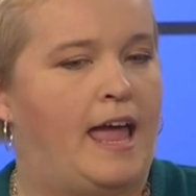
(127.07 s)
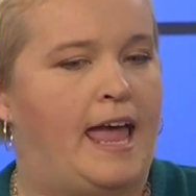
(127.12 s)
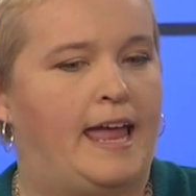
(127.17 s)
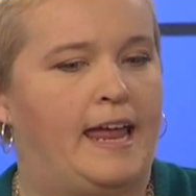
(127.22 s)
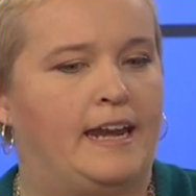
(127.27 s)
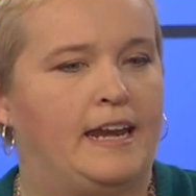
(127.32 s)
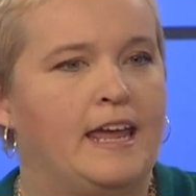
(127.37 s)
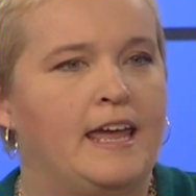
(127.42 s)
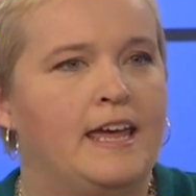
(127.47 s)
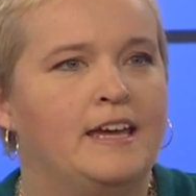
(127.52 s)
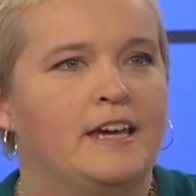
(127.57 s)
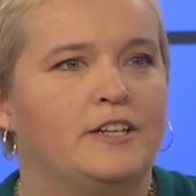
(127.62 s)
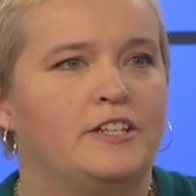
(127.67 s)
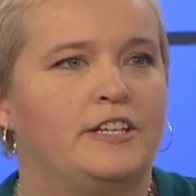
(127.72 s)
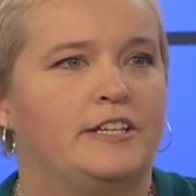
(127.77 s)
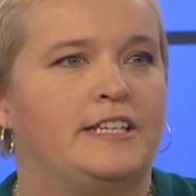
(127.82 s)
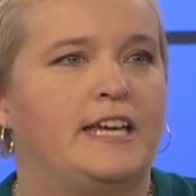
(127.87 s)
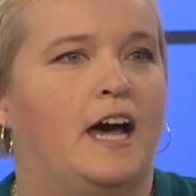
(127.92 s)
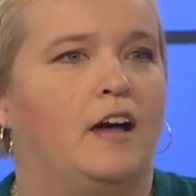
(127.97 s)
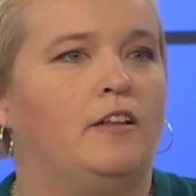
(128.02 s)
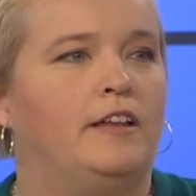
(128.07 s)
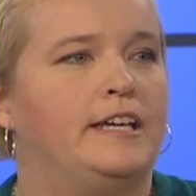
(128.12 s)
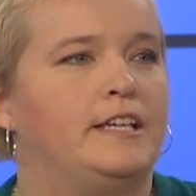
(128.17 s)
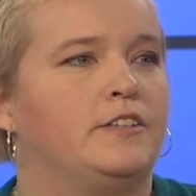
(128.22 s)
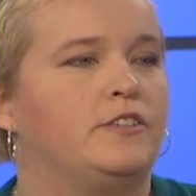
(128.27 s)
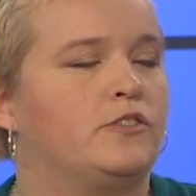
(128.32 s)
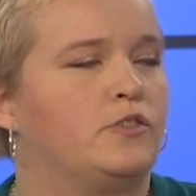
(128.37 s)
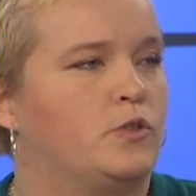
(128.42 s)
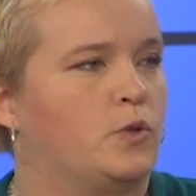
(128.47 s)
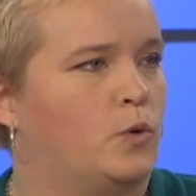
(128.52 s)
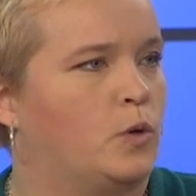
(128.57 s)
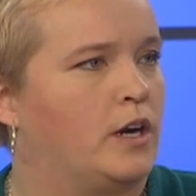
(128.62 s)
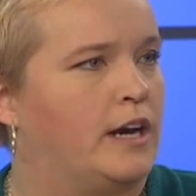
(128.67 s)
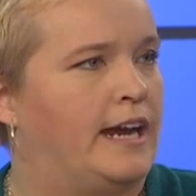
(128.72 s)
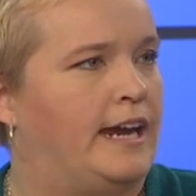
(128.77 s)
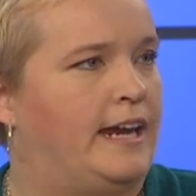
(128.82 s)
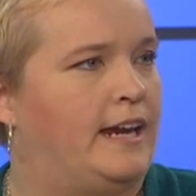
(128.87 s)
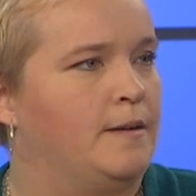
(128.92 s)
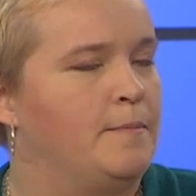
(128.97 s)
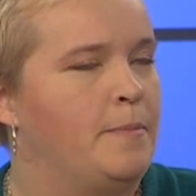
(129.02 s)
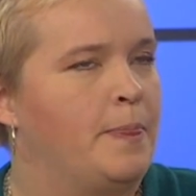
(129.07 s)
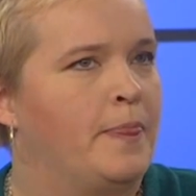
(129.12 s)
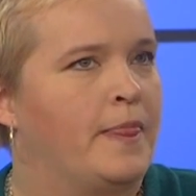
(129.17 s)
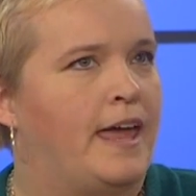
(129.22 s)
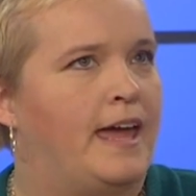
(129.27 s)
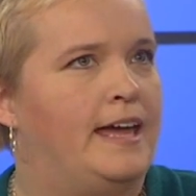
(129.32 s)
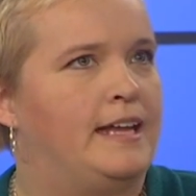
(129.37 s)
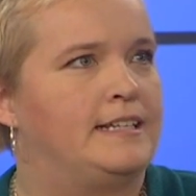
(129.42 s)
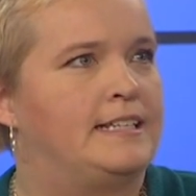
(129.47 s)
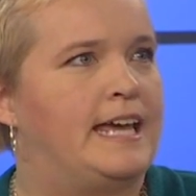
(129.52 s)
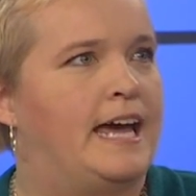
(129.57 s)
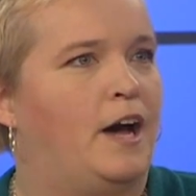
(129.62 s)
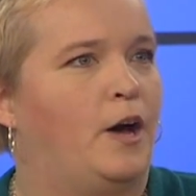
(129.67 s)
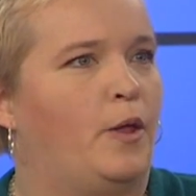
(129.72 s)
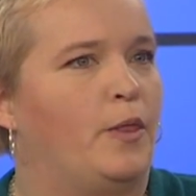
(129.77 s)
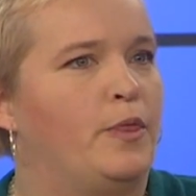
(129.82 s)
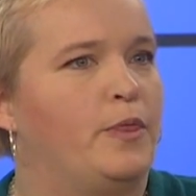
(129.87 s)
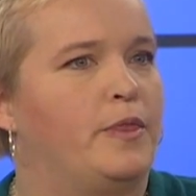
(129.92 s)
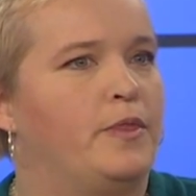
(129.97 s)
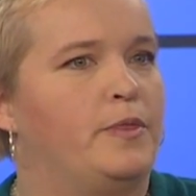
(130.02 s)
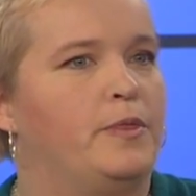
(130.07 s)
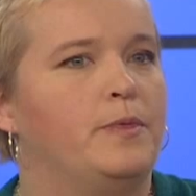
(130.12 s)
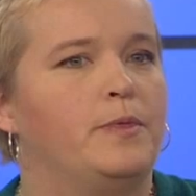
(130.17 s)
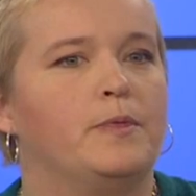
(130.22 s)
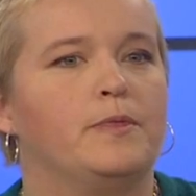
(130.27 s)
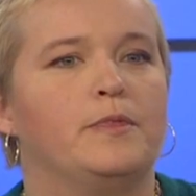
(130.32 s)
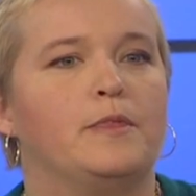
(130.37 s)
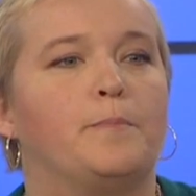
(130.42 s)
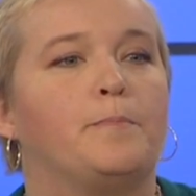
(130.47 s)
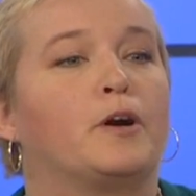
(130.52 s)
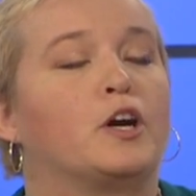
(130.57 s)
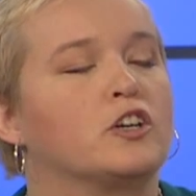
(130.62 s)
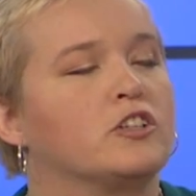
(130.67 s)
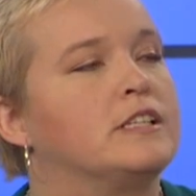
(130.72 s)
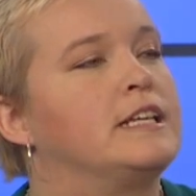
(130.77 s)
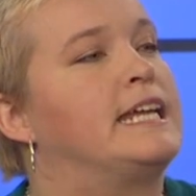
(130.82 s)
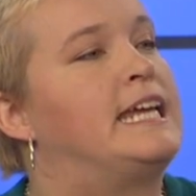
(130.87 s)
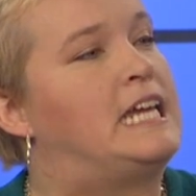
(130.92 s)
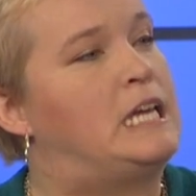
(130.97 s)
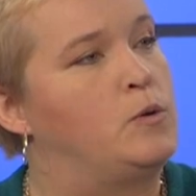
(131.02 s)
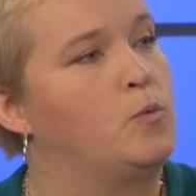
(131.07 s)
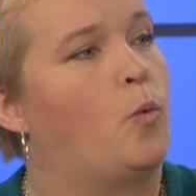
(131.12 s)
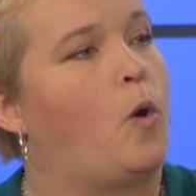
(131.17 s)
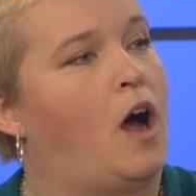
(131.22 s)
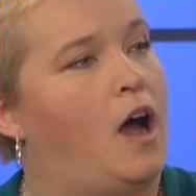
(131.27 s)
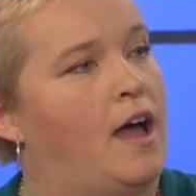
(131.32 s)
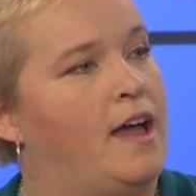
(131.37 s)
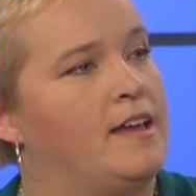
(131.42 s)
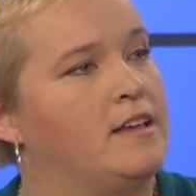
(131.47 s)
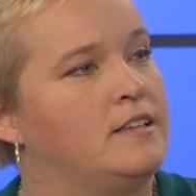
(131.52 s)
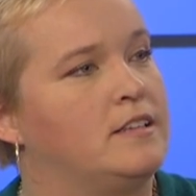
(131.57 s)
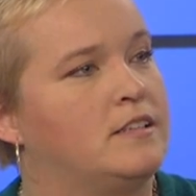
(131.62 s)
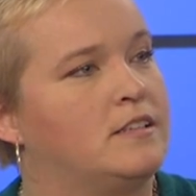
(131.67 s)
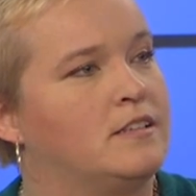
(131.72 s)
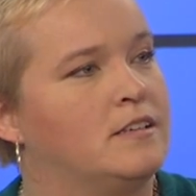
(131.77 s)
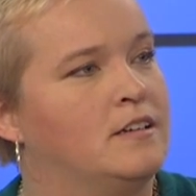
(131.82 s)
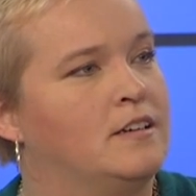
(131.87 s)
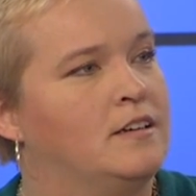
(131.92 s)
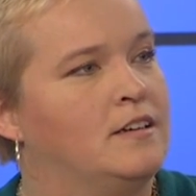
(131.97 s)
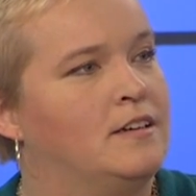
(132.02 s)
And to tell his story and tell the person he was